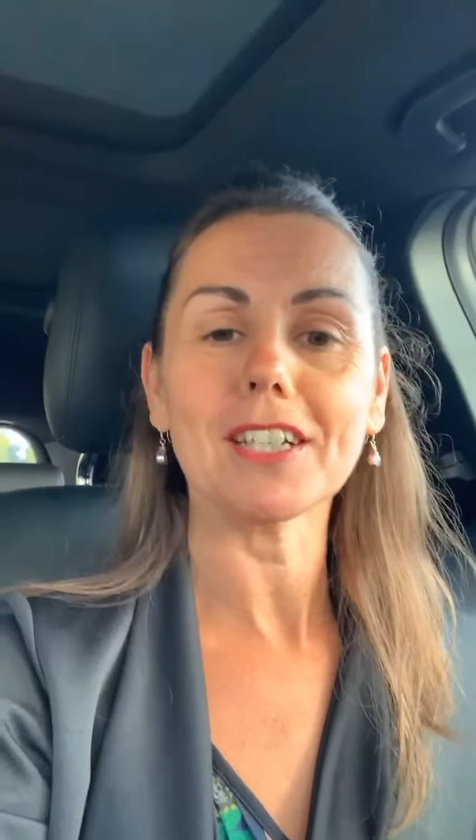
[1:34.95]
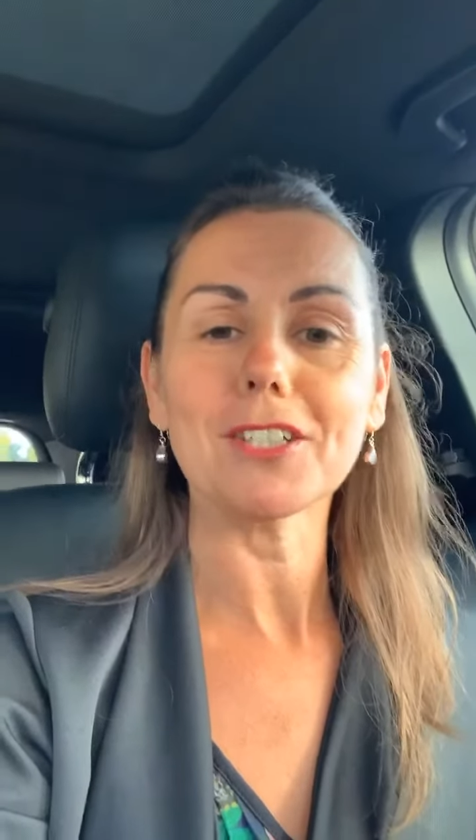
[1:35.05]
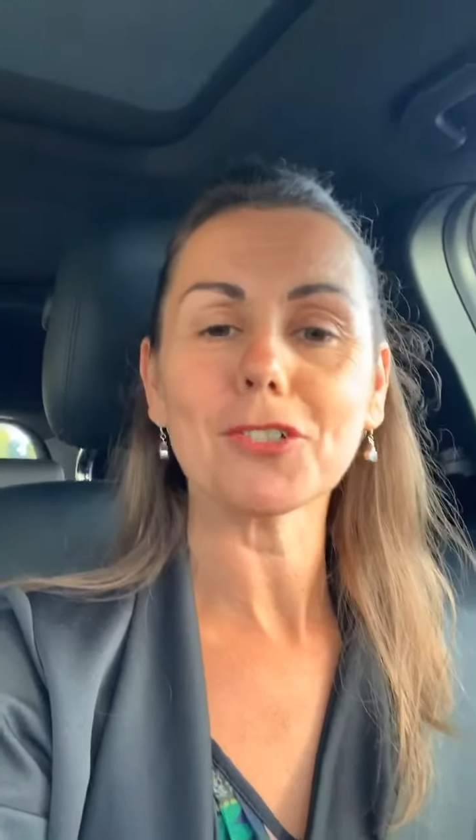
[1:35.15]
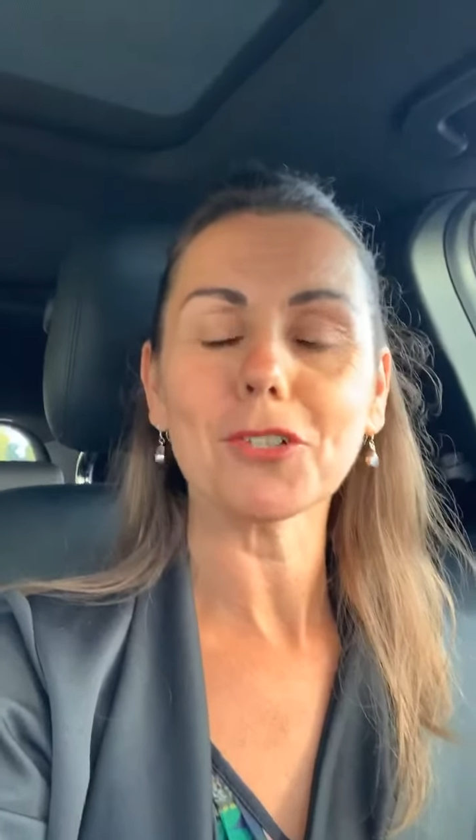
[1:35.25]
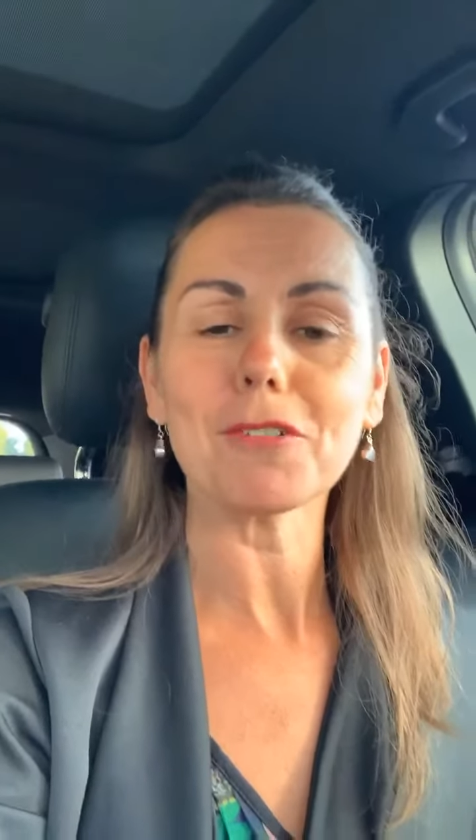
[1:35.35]

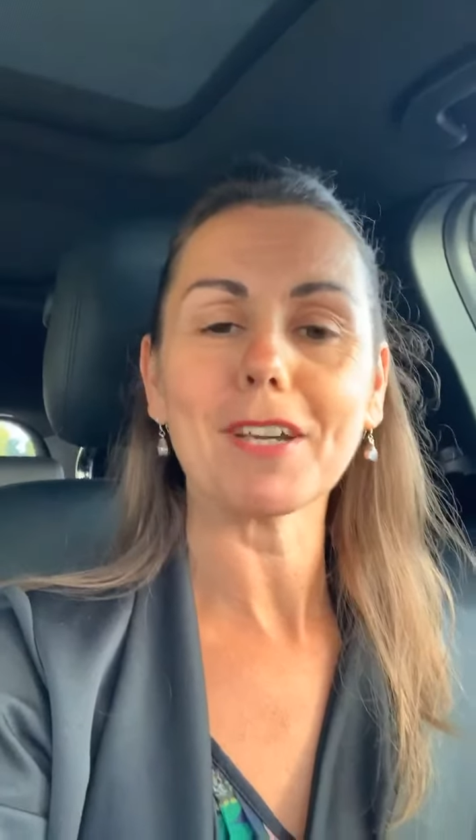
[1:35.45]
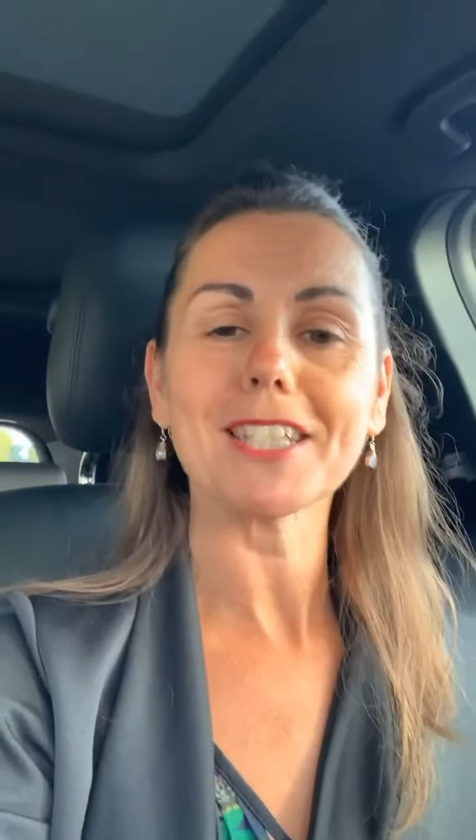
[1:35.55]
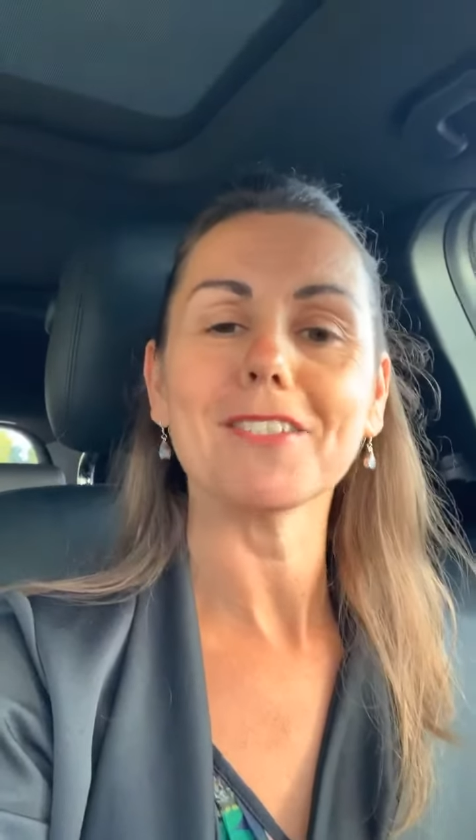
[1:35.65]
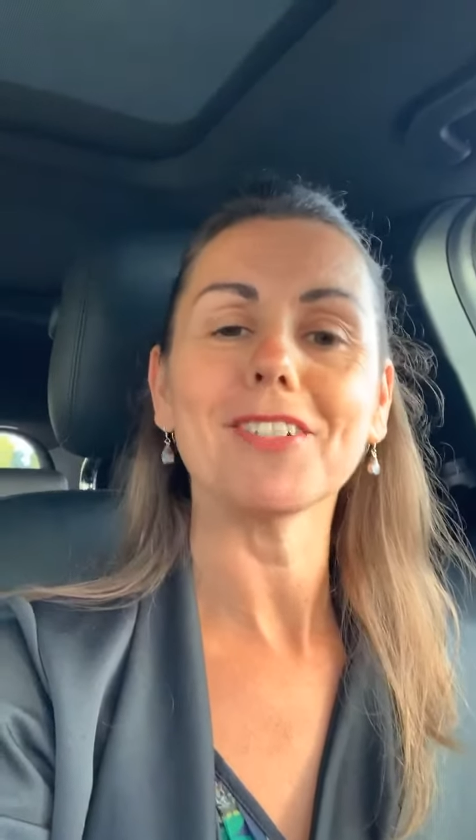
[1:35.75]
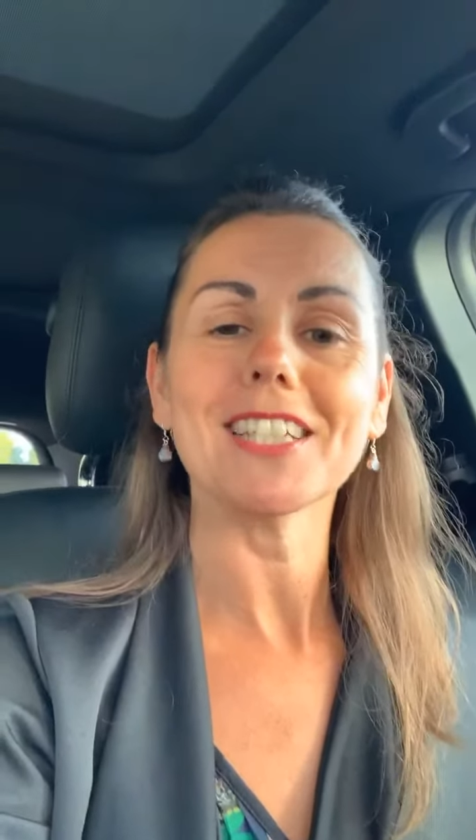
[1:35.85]
enjoy the
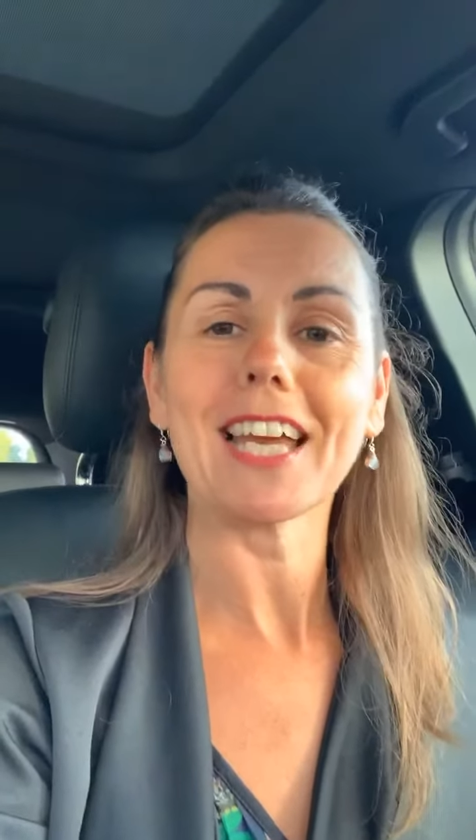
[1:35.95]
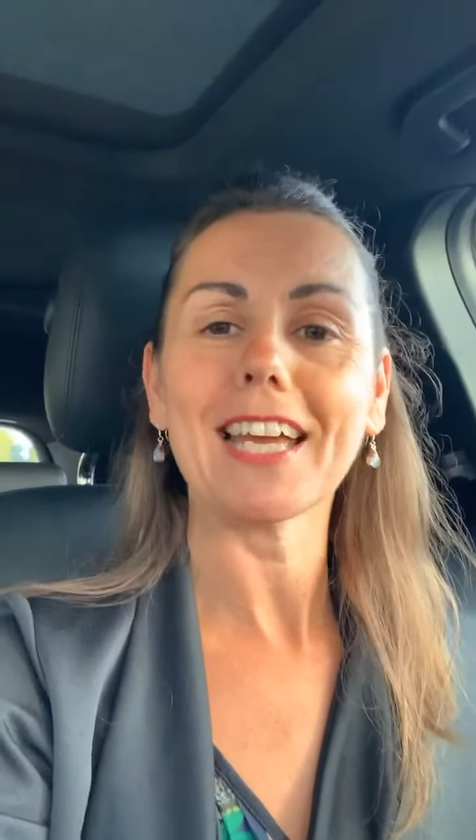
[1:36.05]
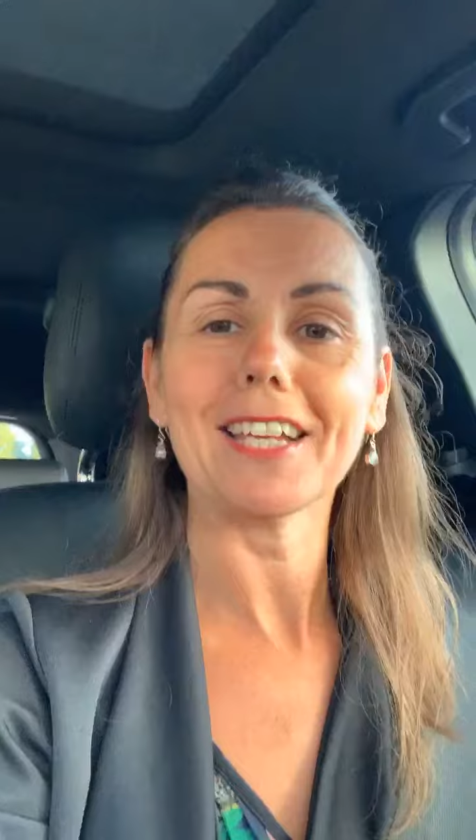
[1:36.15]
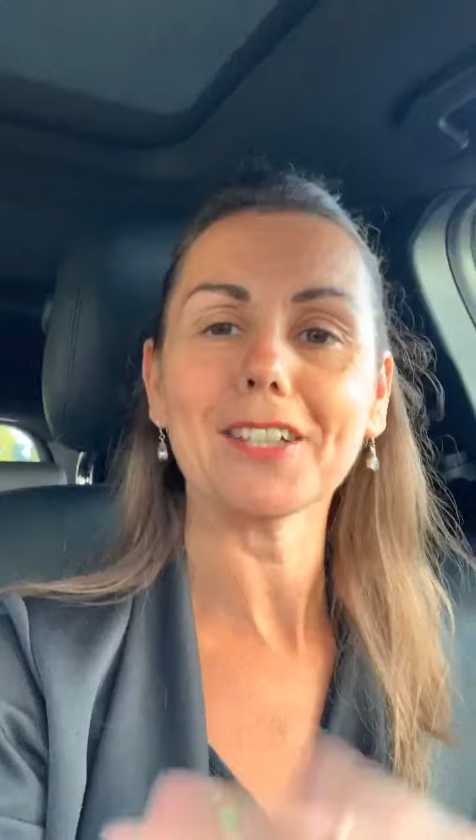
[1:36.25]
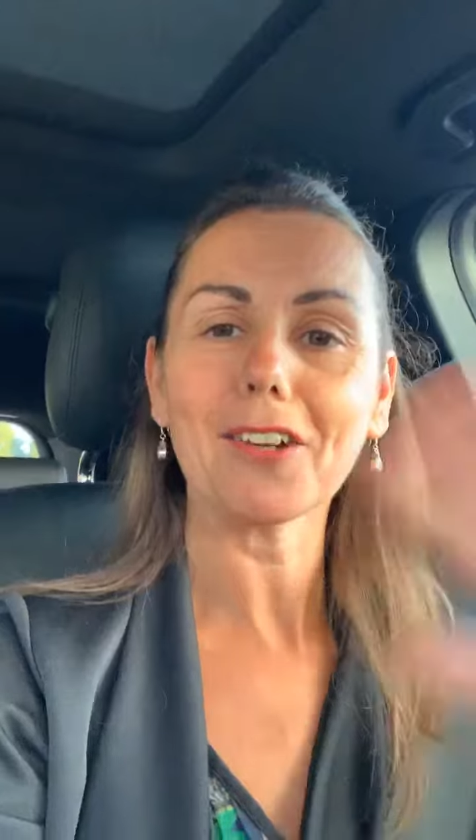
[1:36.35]
rest of your
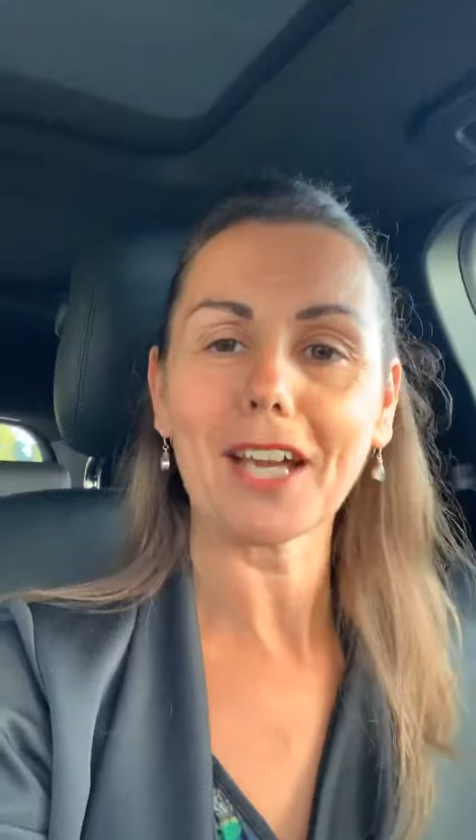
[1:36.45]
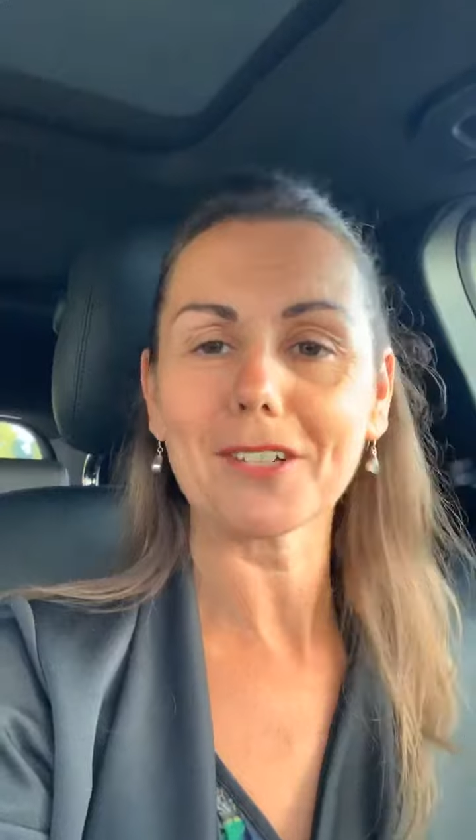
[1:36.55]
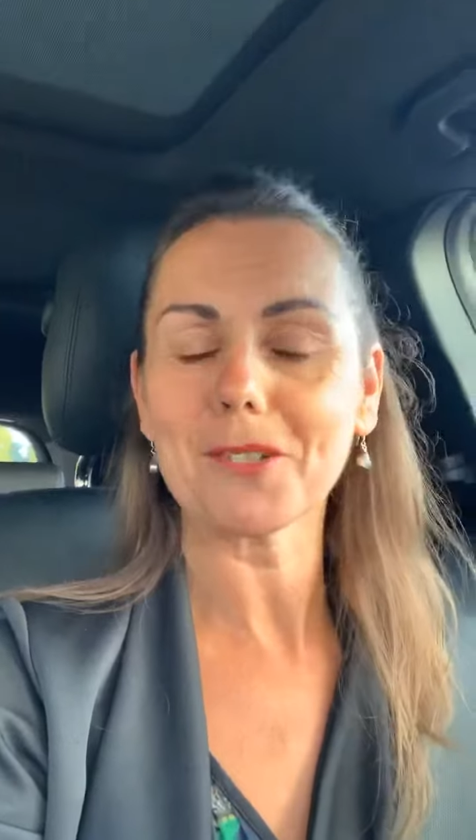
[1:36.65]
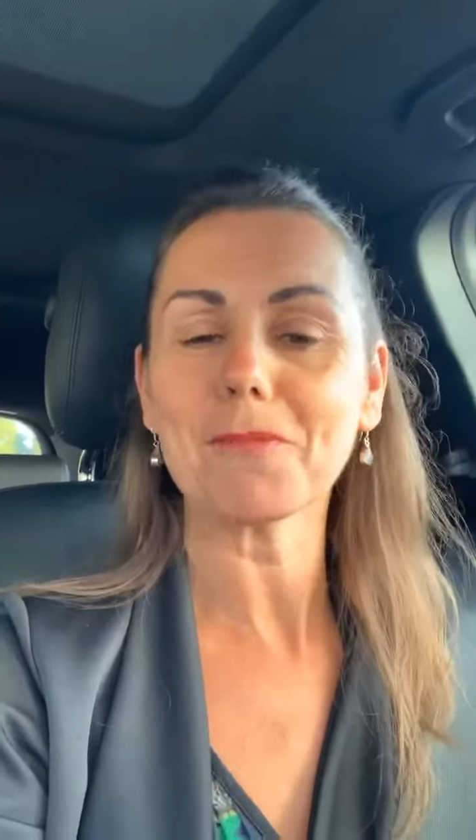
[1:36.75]
day and i'll catch